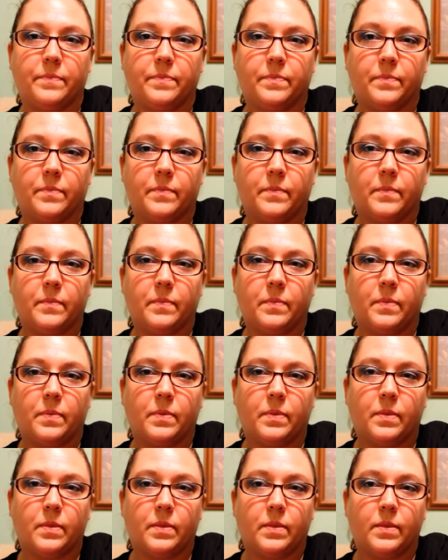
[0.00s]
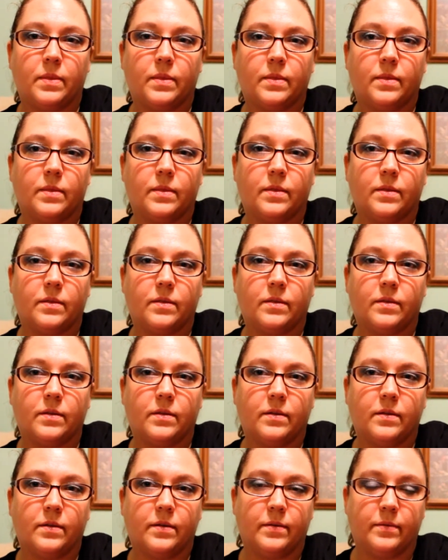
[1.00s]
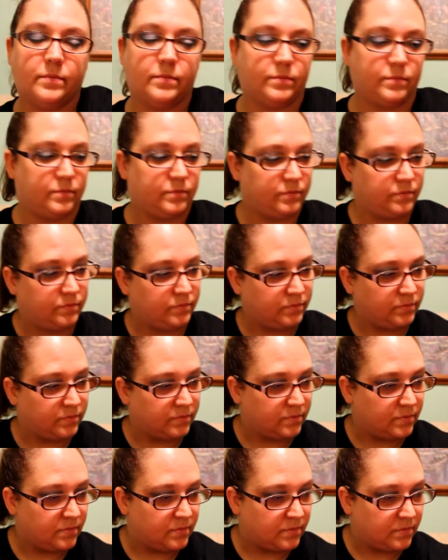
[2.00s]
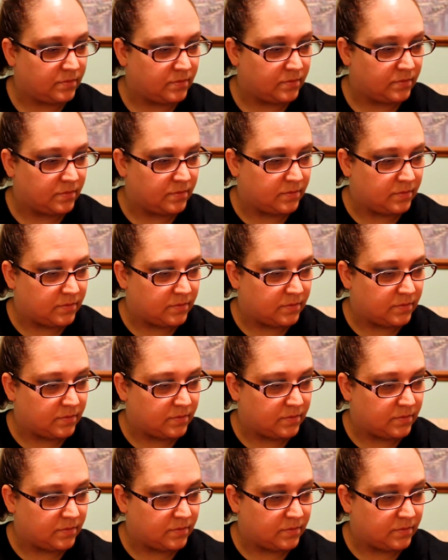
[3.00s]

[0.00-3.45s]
Nobody speaks.